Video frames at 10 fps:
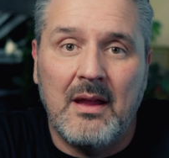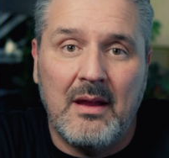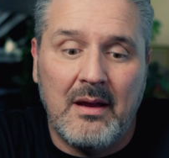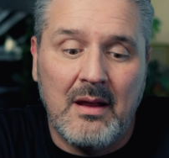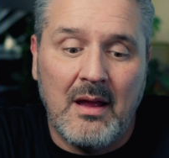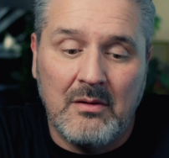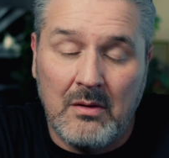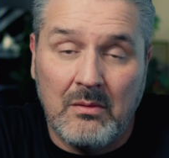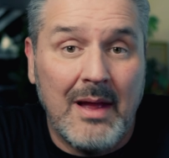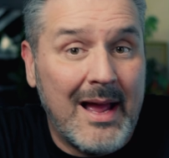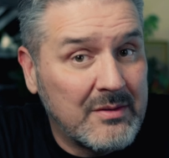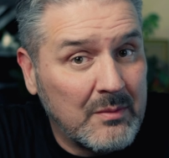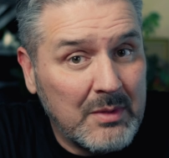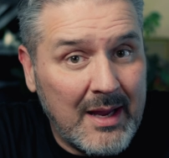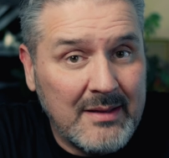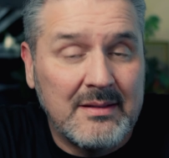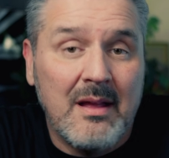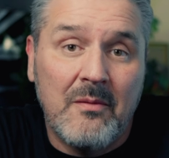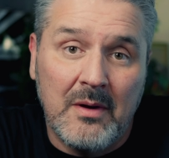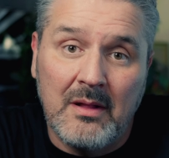and Hasselblad is
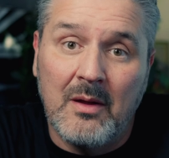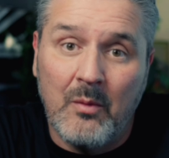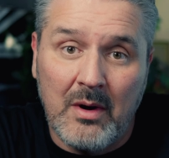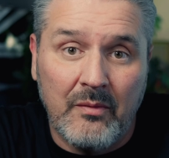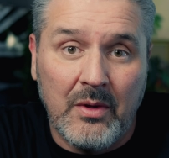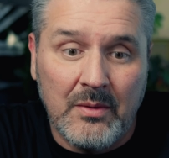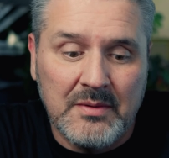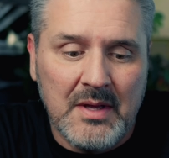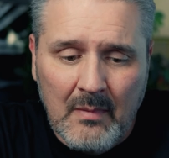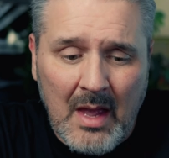definitely one of those.